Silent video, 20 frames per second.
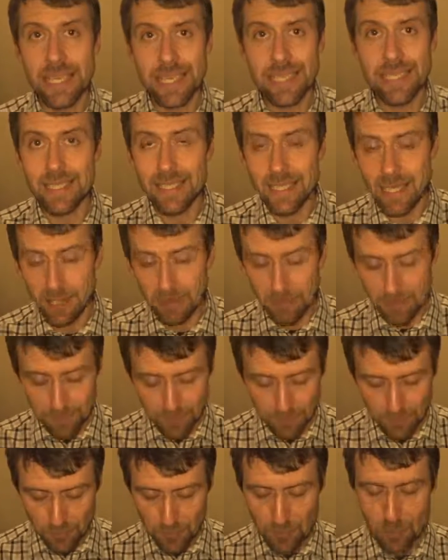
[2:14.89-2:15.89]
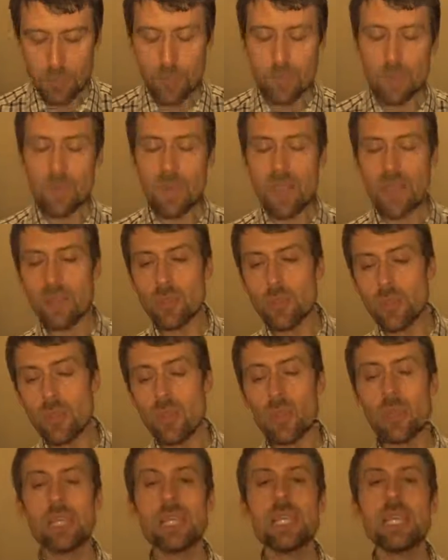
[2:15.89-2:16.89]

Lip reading: can say. So,